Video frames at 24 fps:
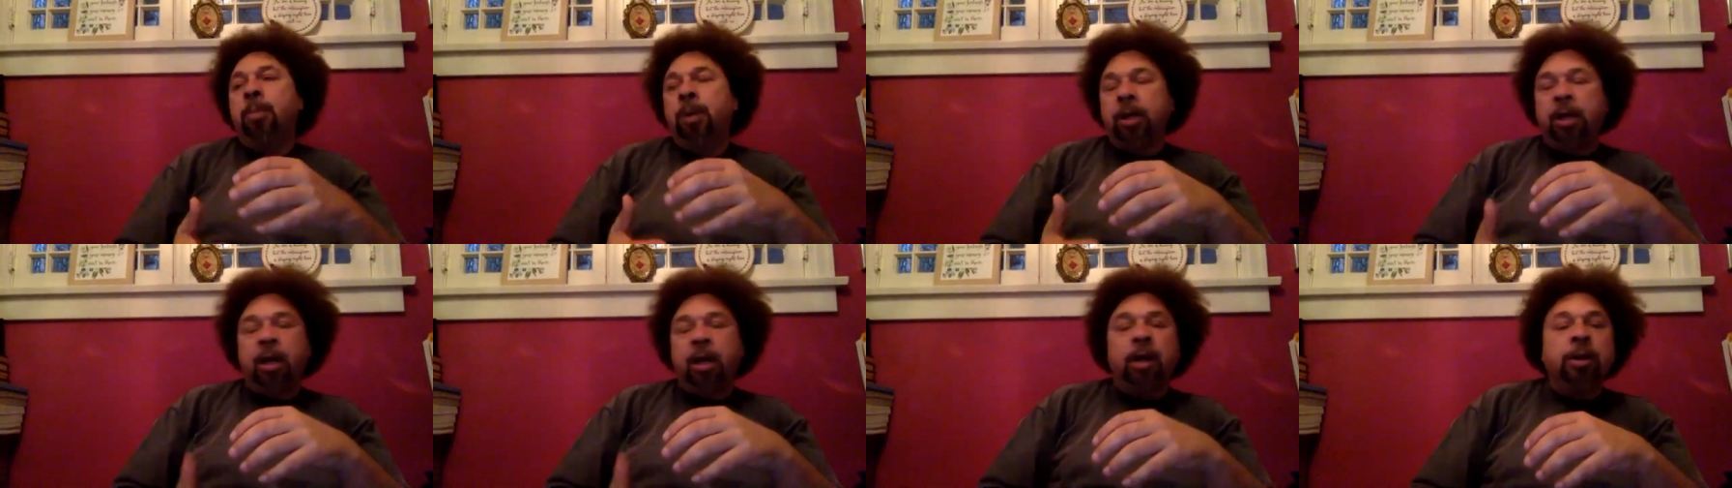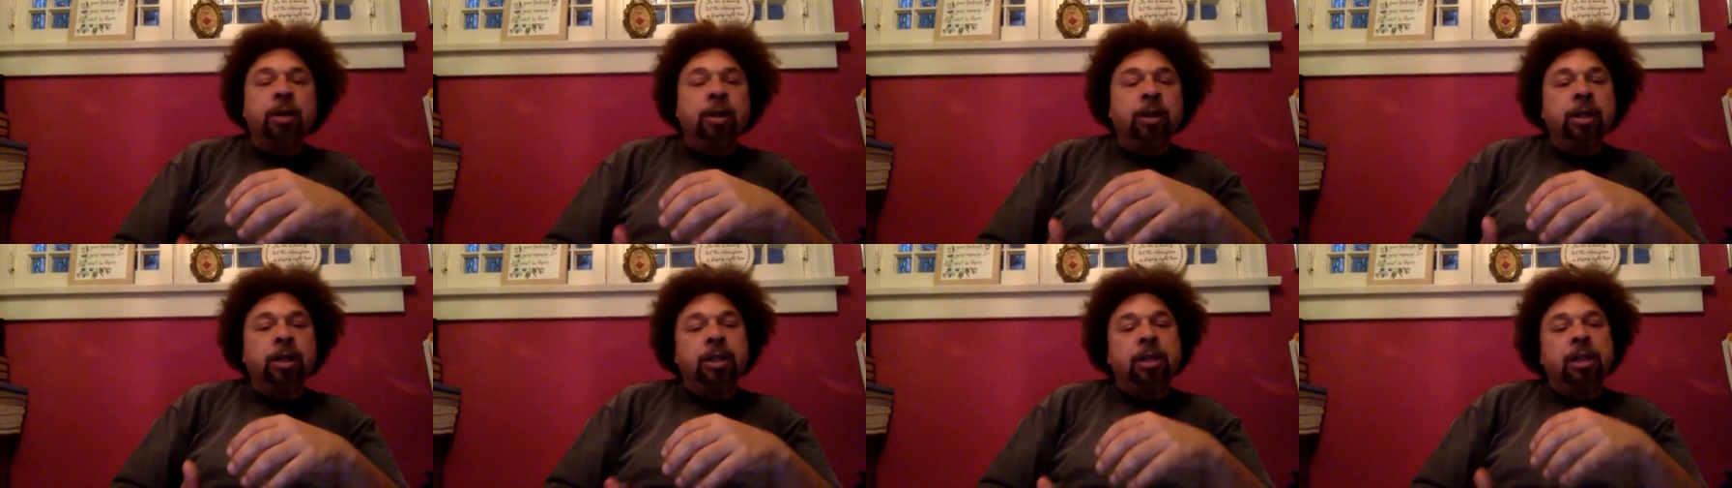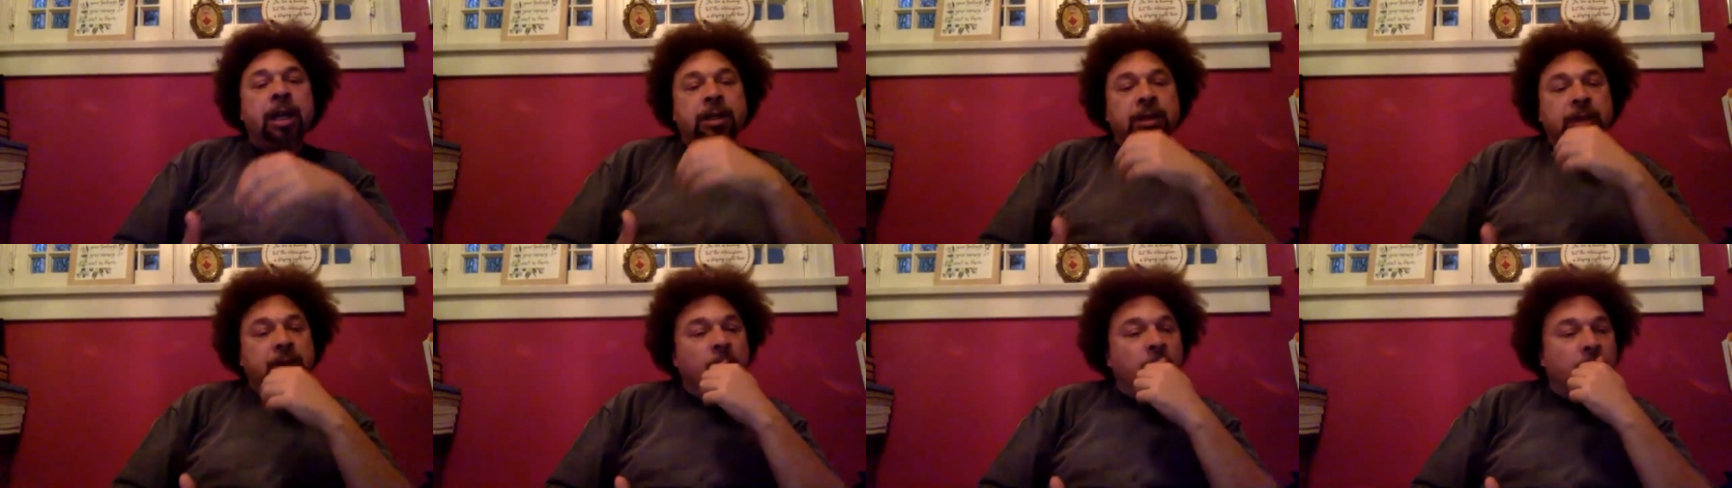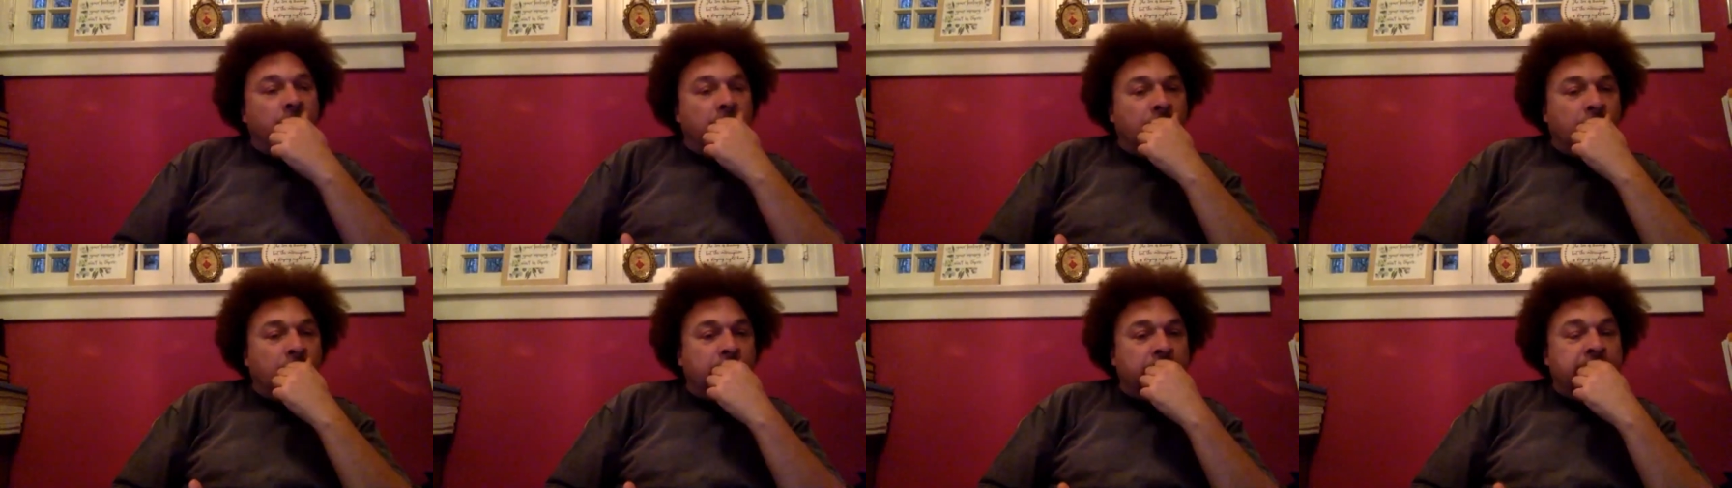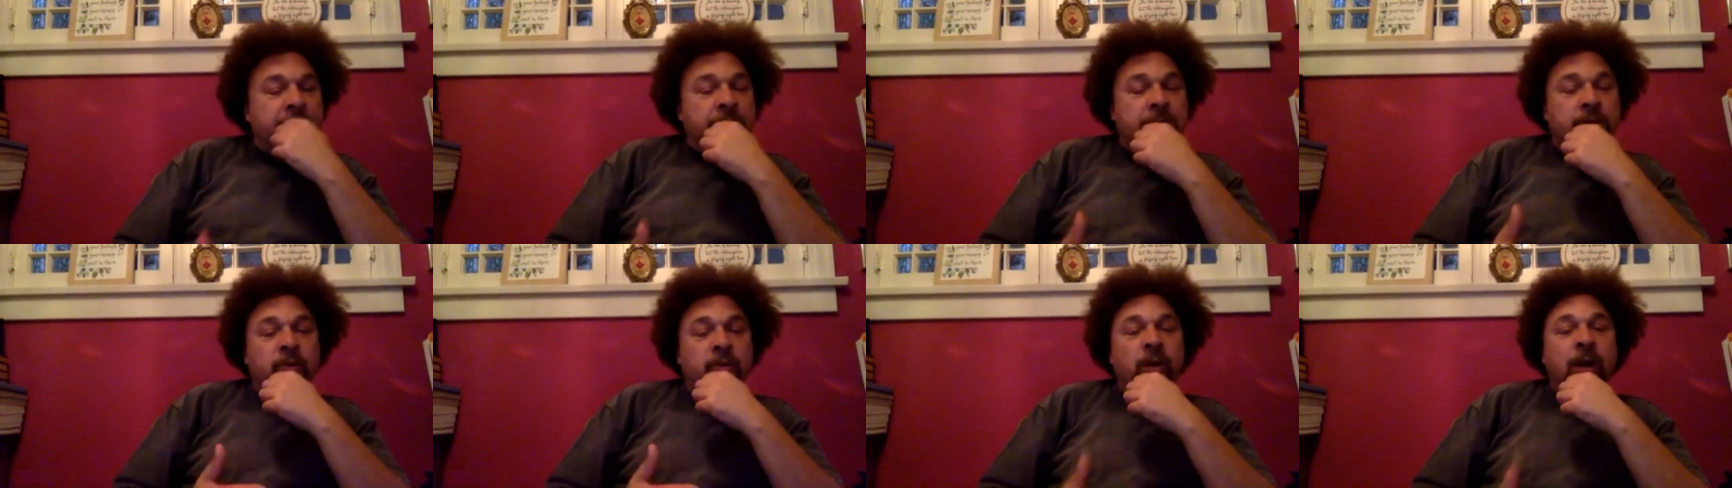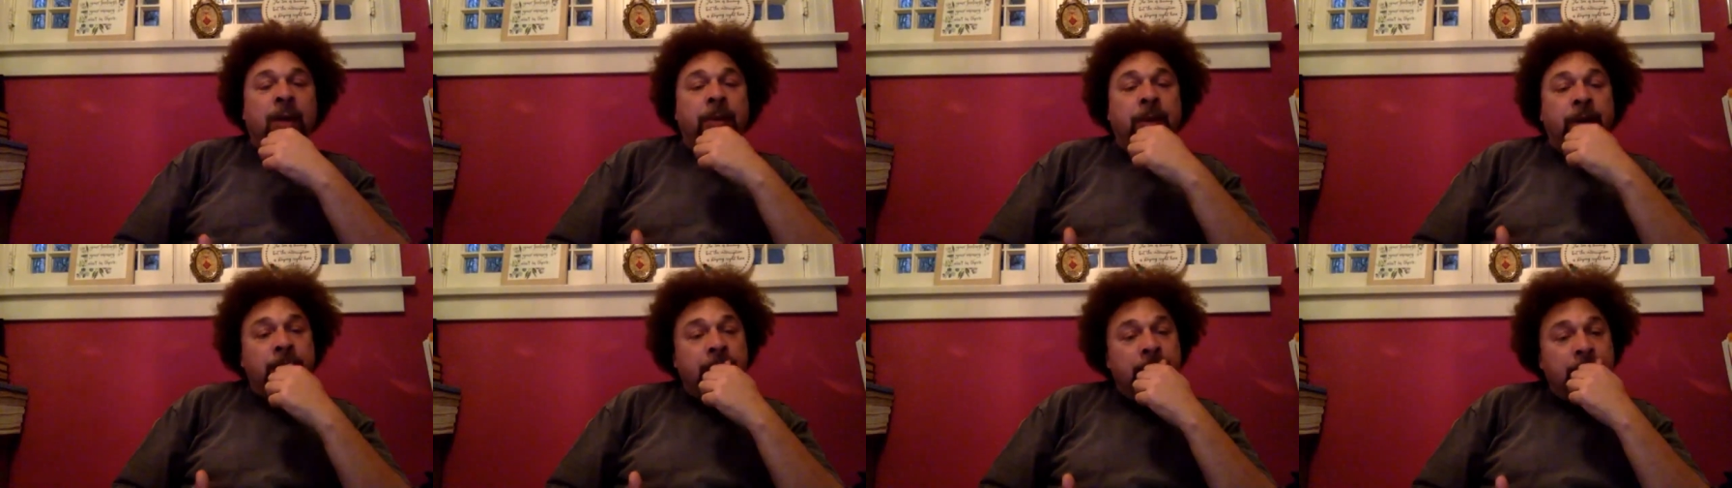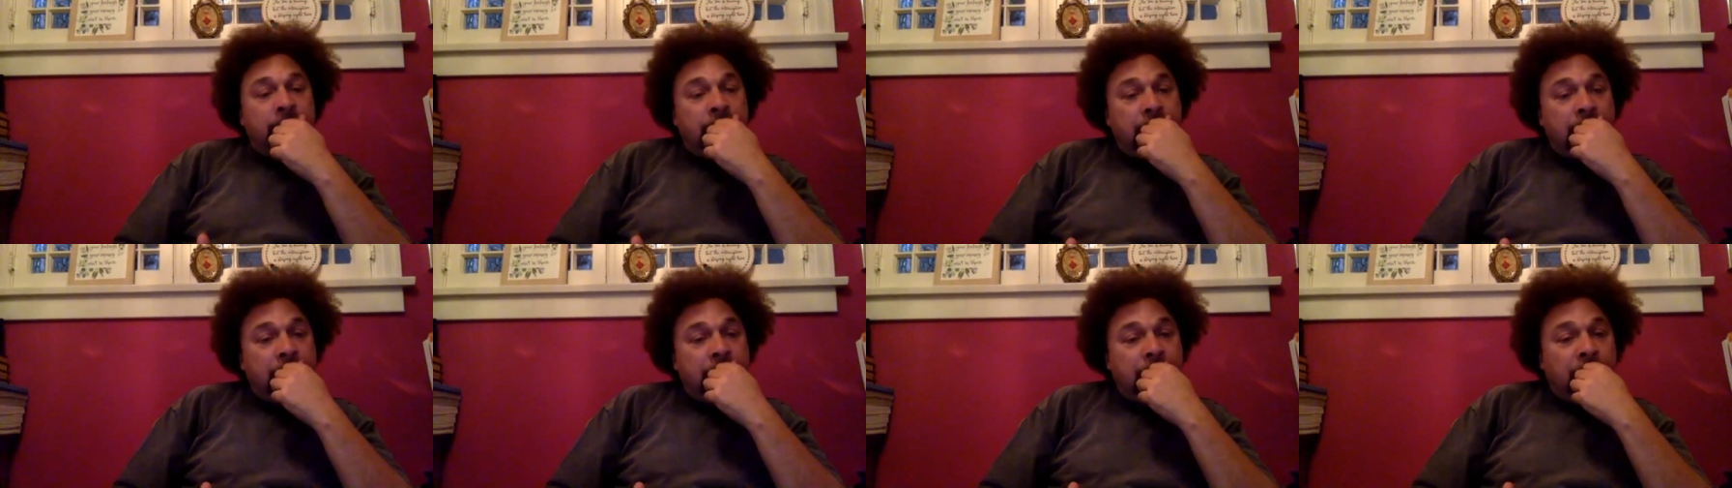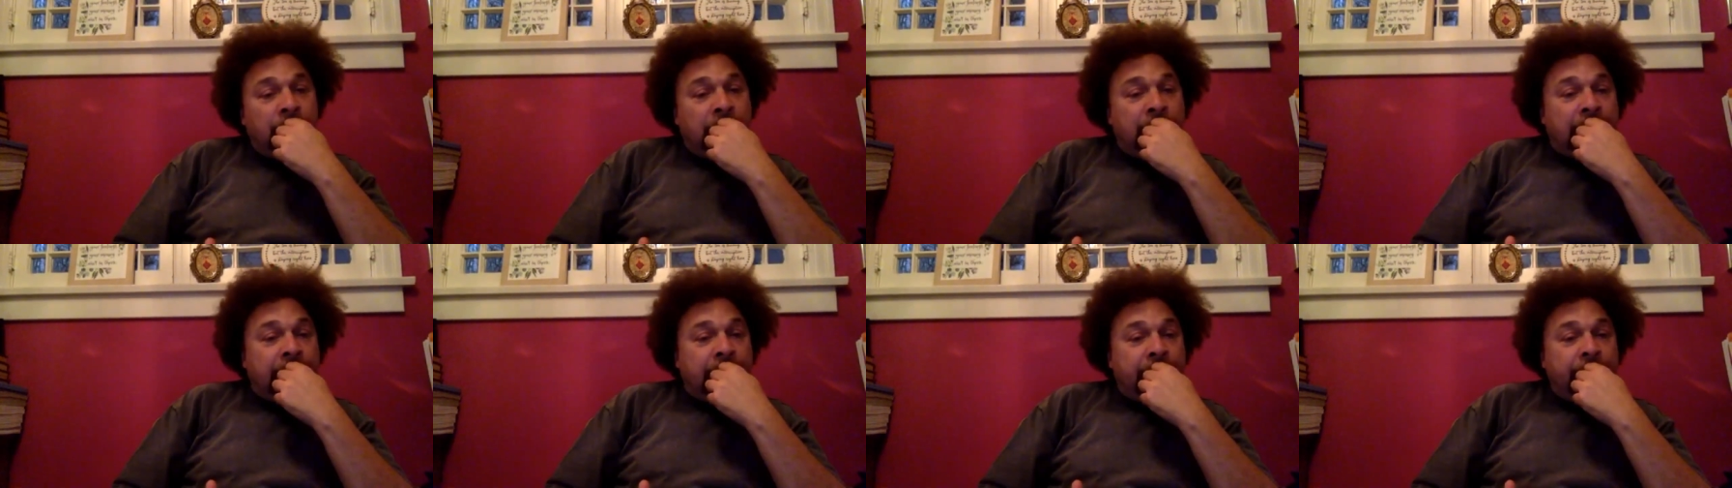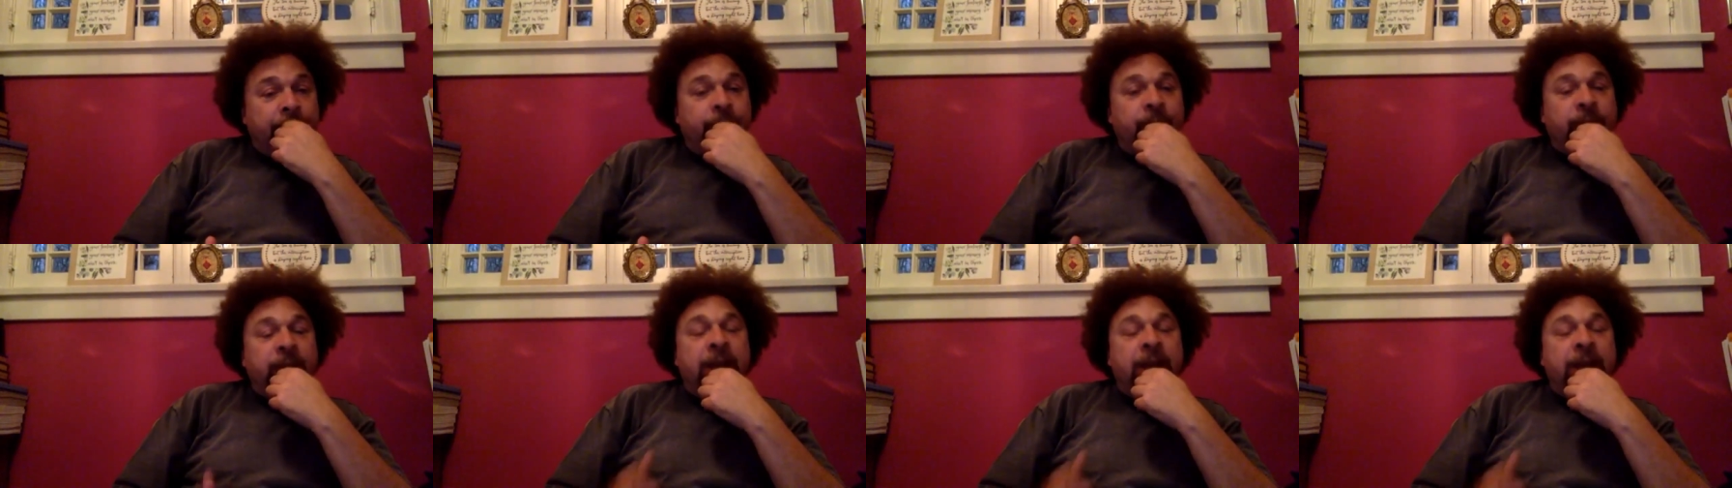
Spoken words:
but underneath that soil is trauma, right?